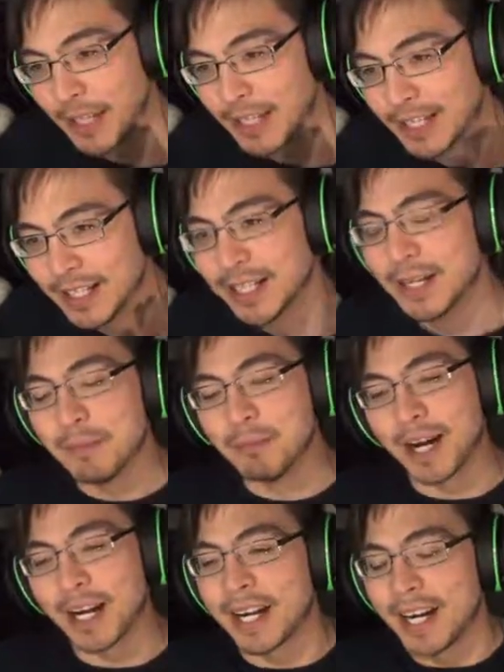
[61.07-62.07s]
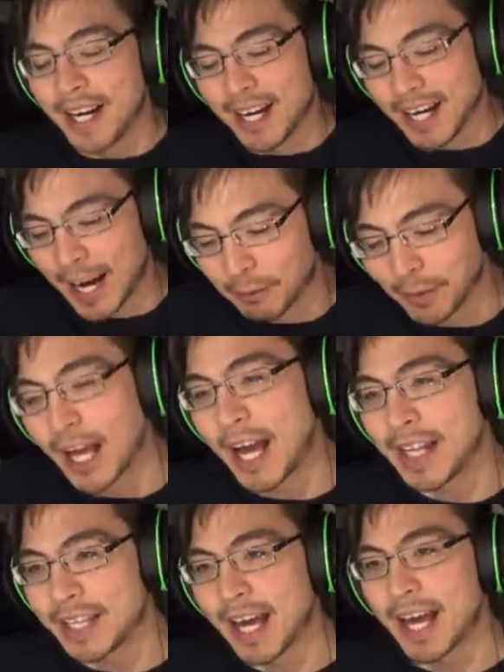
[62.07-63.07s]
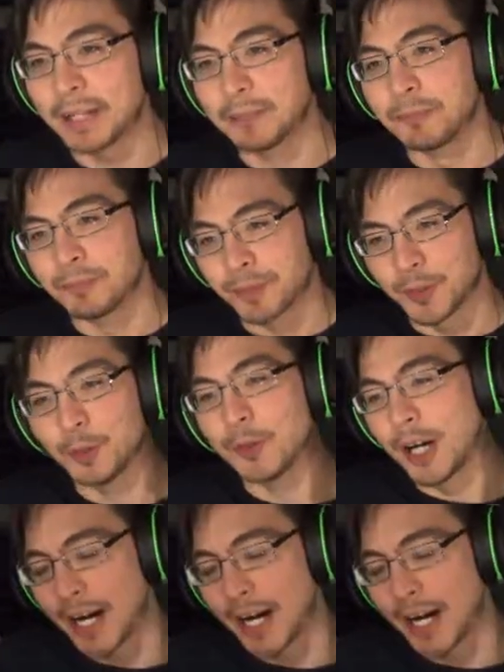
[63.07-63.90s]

me, but I'm glad that you are